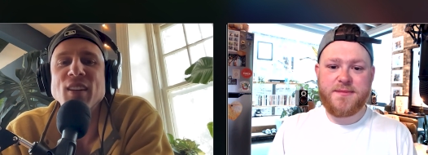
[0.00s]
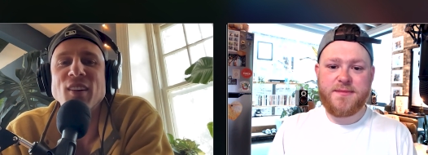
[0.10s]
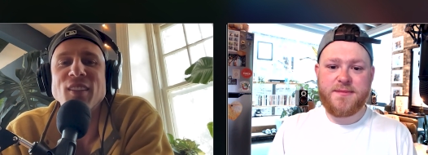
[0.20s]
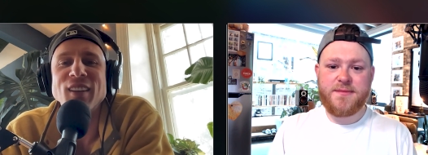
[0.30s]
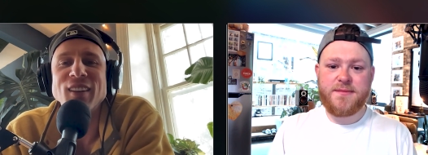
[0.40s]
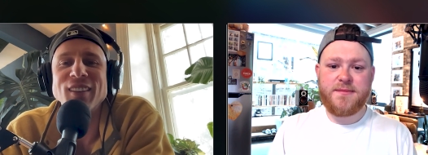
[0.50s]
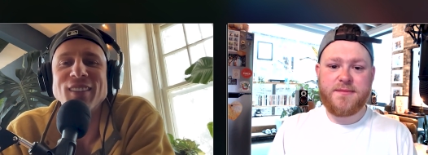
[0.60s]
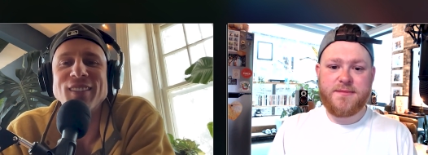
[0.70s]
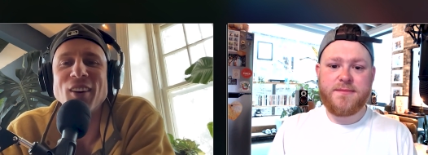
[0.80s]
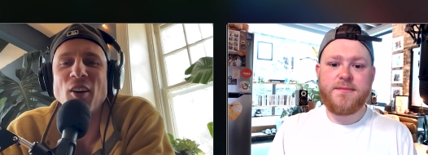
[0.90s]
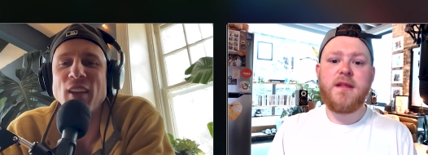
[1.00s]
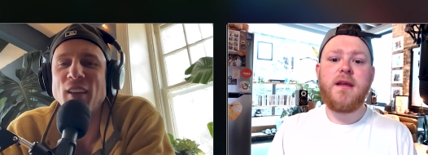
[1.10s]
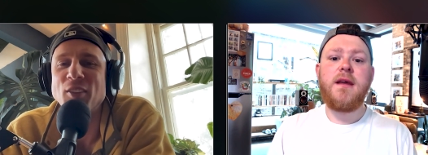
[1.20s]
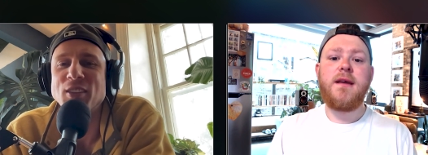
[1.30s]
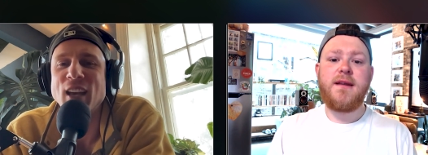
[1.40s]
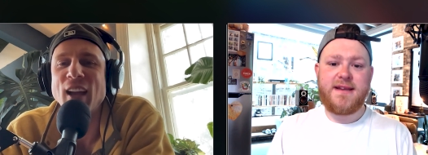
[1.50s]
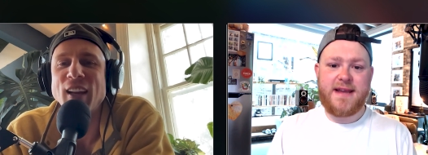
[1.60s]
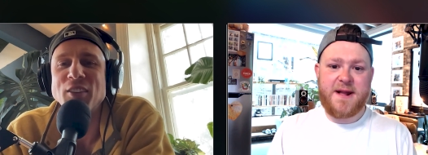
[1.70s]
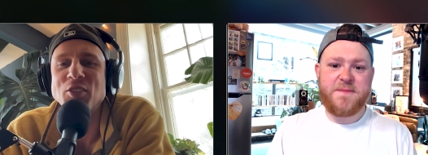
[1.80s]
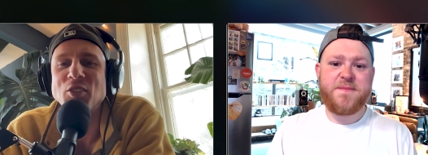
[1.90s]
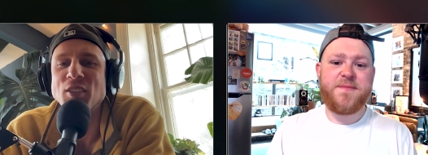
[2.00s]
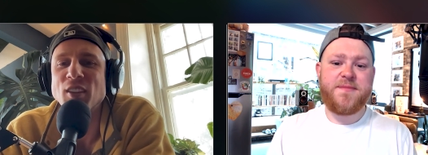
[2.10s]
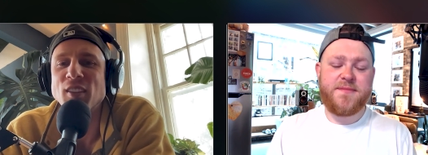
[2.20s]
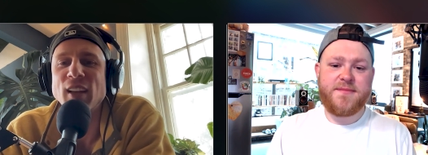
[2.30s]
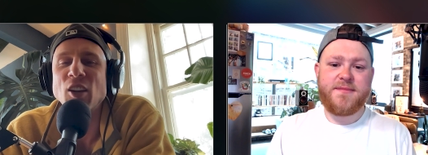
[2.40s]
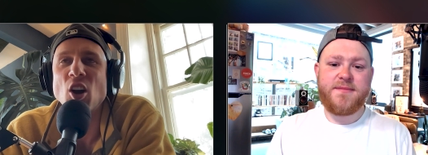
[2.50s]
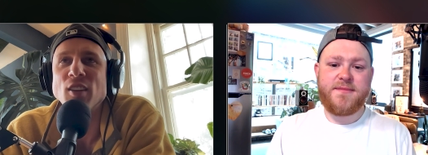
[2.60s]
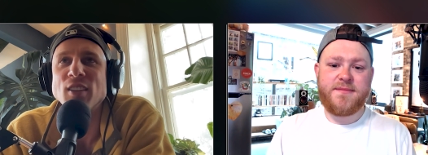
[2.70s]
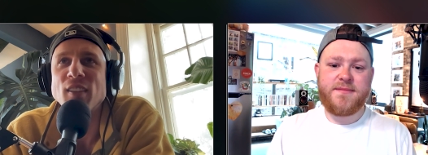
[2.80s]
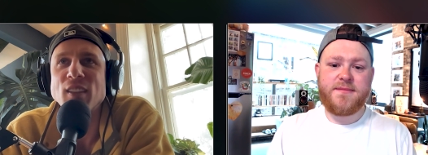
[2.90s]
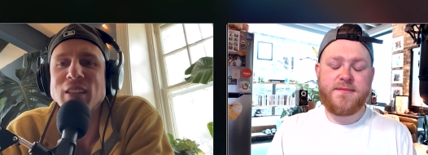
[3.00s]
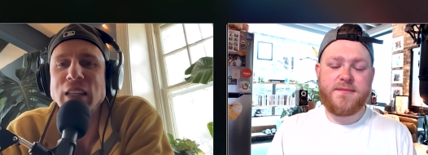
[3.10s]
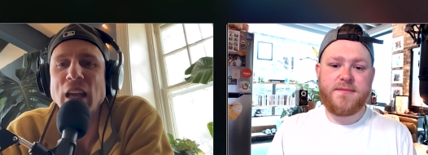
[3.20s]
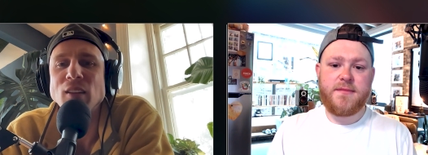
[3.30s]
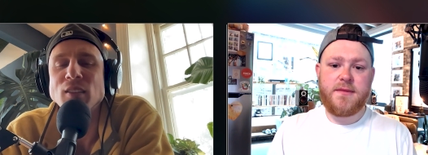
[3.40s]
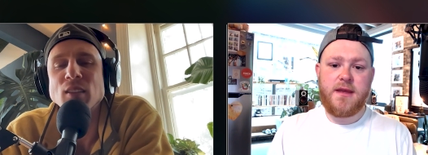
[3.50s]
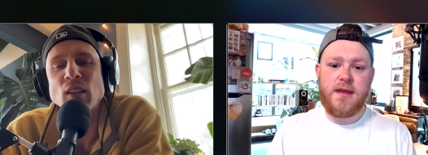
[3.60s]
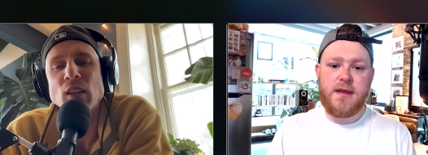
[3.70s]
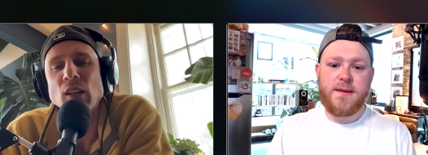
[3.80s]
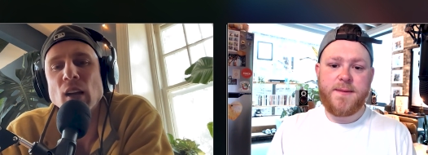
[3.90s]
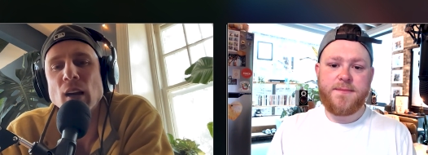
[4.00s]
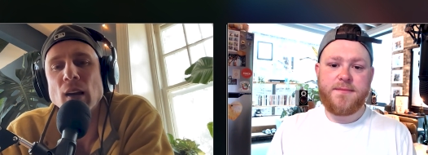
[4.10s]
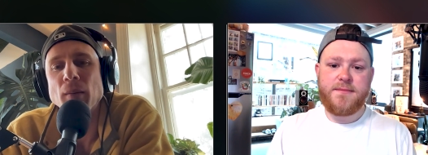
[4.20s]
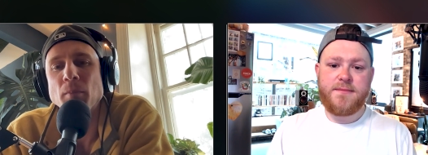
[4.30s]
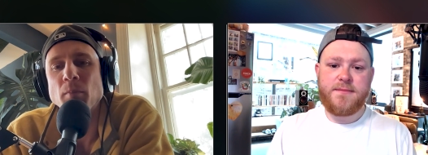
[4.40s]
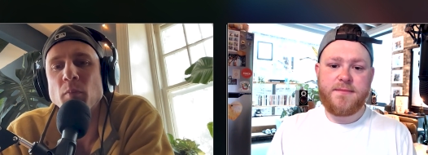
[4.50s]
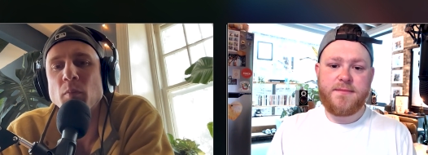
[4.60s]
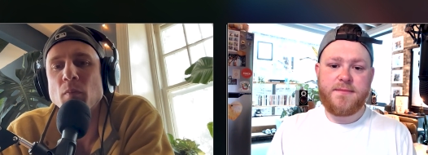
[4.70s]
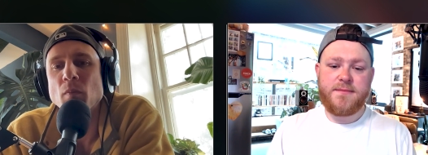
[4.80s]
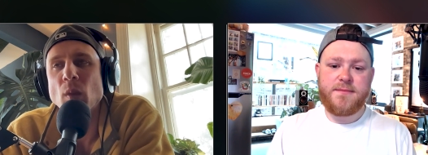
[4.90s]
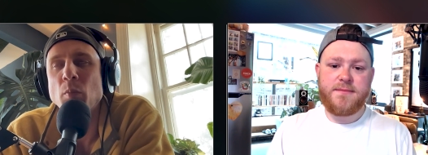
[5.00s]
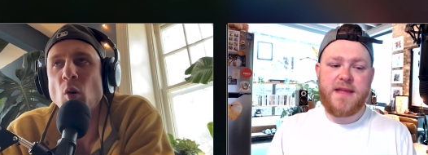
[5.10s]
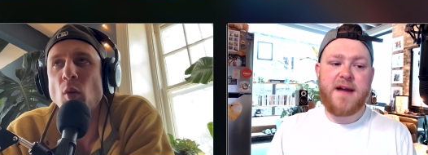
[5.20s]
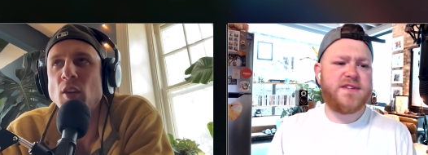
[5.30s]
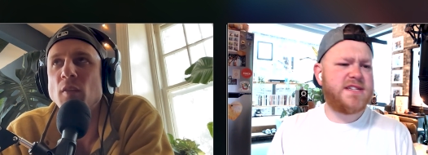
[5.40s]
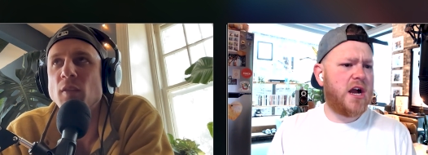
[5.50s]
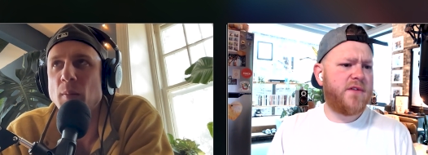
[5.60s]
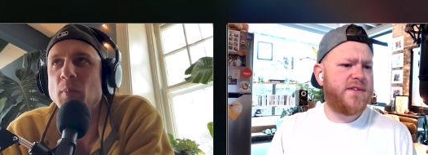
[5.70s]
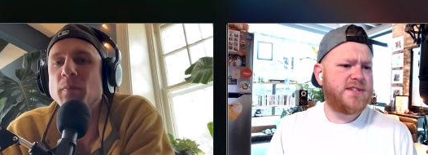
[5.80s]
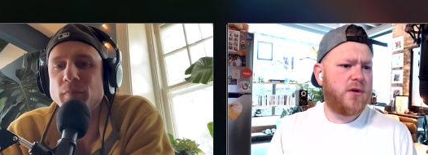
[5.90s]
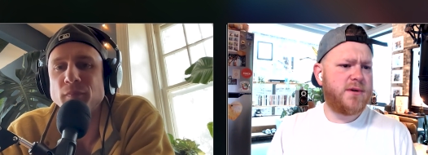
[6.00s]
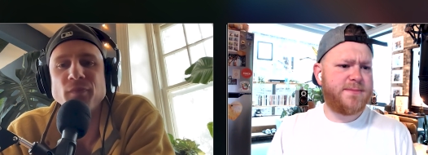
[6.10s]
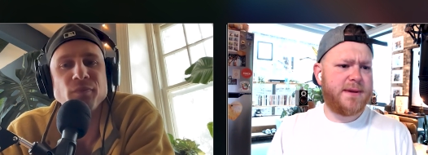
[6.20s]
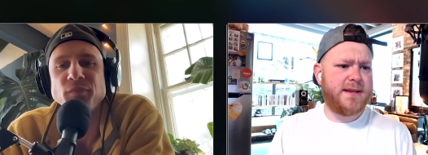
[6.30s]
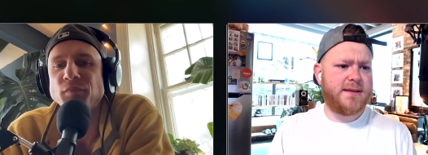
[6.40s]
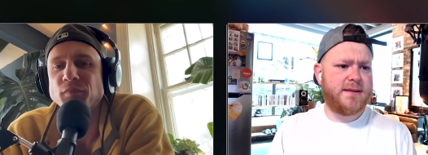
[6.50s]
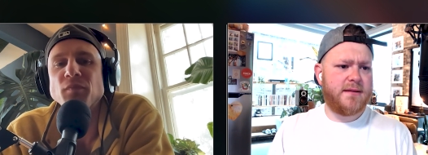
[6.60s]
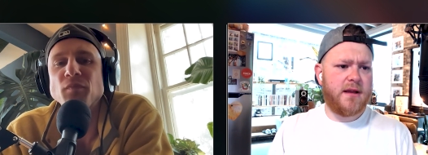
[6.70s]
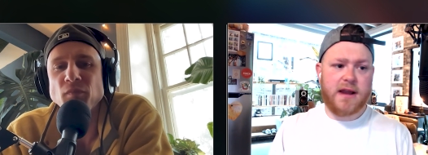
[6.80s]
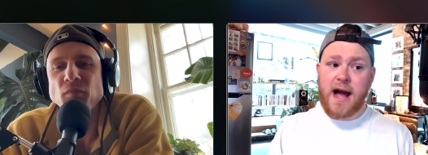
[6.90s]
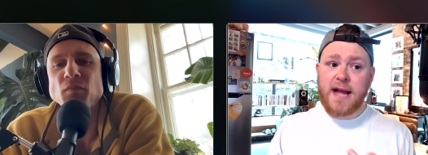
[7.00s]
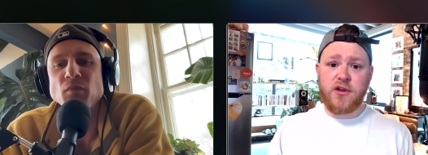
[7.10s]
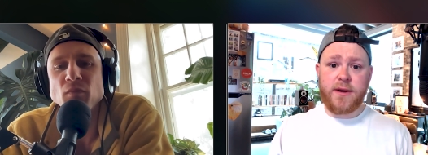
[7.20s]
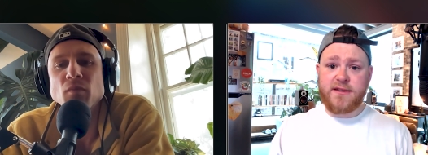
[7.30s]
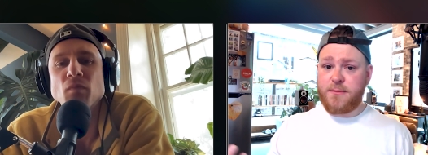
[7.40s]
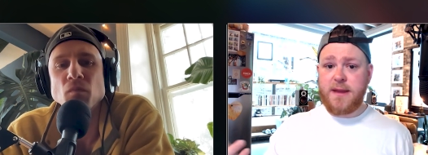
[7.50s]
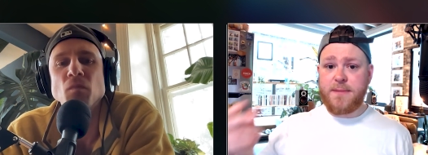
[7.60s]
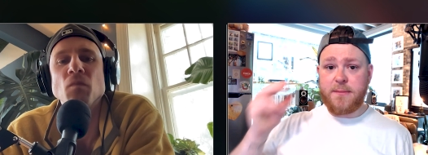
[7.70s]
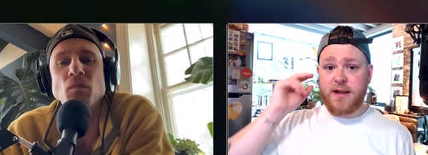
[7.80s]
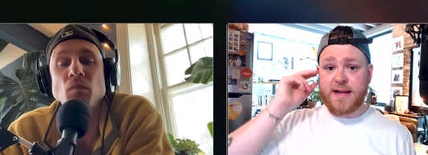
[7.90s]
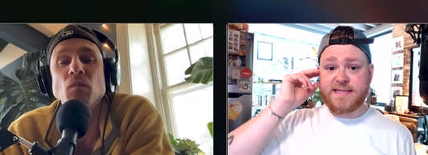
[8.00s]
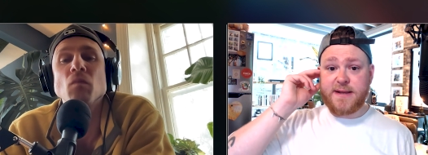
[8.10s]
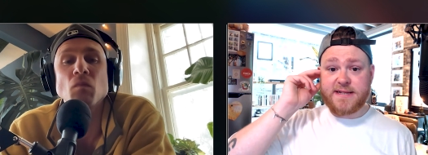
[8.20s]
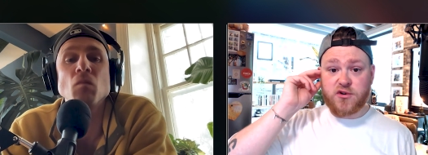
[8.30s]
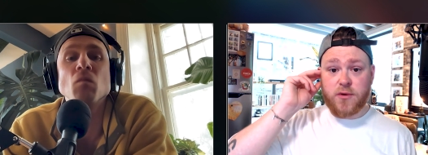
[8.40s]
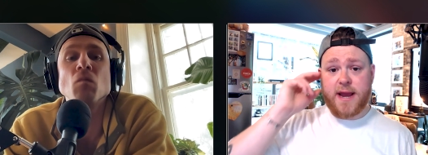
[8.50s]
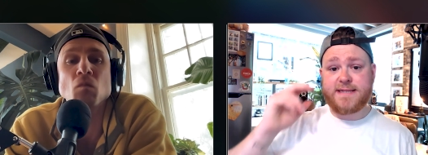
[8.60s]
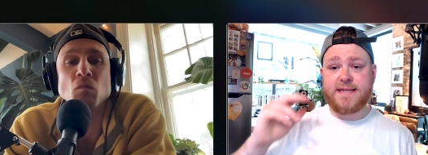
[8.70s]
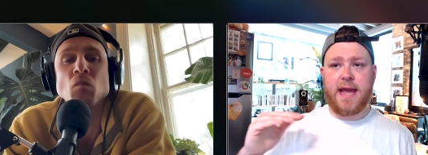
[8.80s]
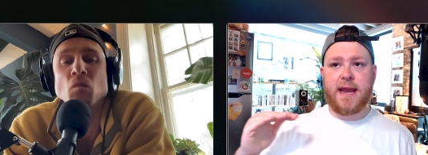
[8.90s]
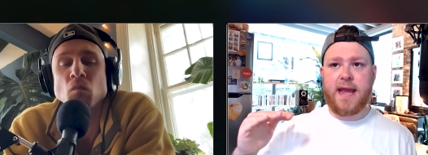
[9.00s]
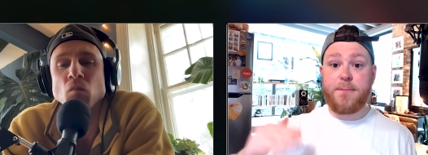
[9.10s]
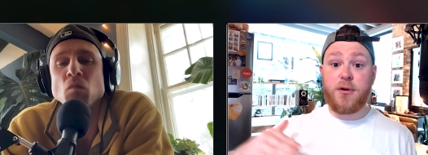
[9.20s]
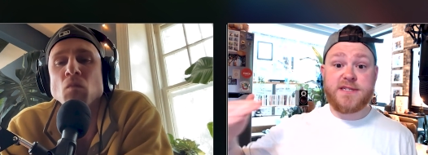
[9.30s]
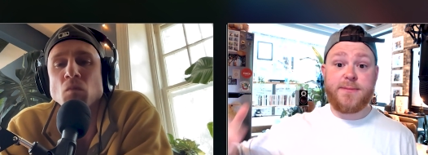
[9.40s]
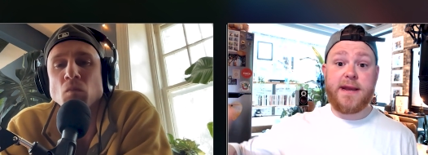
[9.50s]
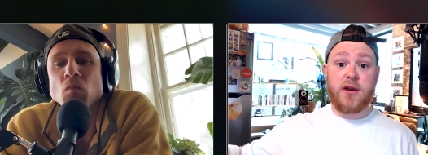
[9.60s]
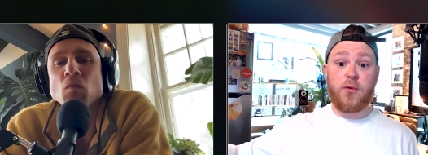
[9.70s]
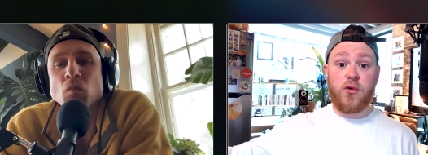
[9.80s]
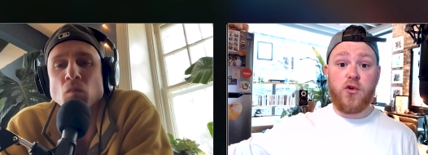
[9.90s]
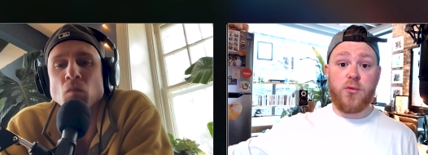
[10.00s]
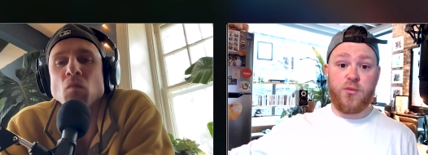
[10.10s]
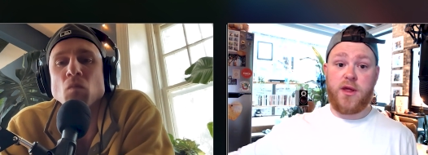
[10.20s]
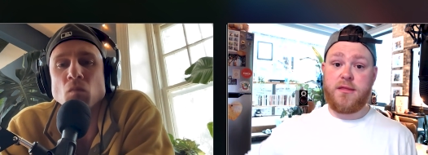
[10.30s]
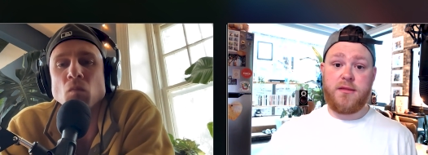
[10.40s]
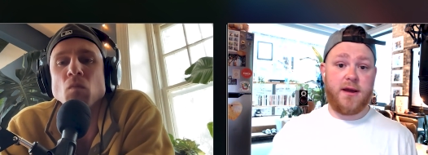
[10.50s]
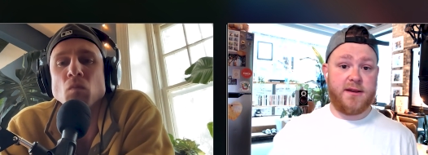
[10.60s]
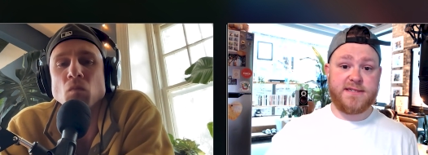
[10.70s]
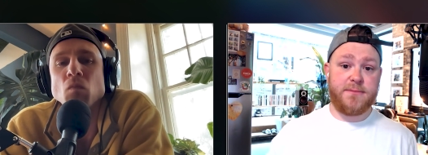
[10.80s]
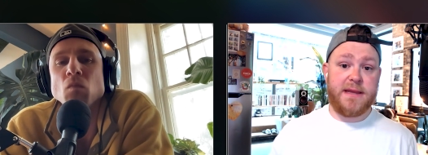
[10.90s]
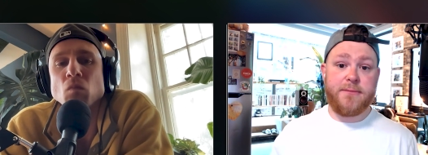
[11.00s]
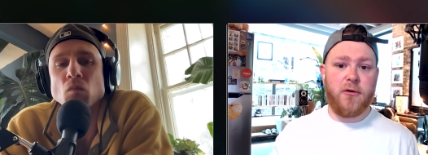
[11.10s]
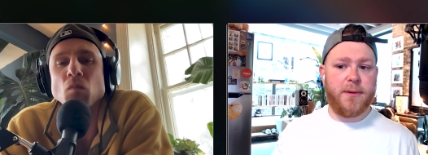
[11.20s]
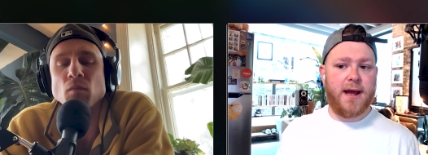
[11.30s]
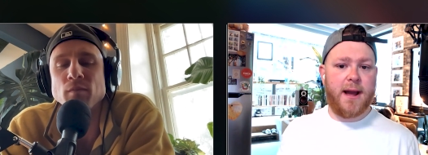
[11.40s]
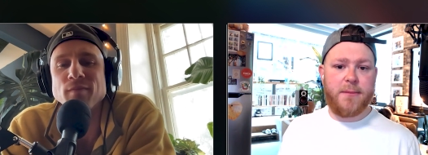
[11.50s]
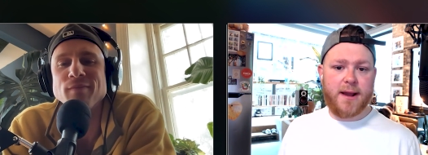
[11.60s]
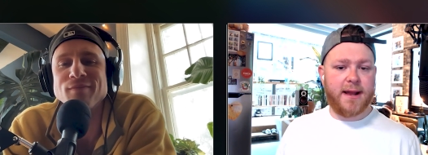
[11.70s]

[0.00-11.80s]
Speaker 1: on the on the other side. It's yeah. just like like content that sells. Um, but when yeah, you photography's
Speaker 2: find... always been a conduit to meet people. Mm-hmm. Like it's it's great. It's like it puts me in a room with a dozen people, but I'm not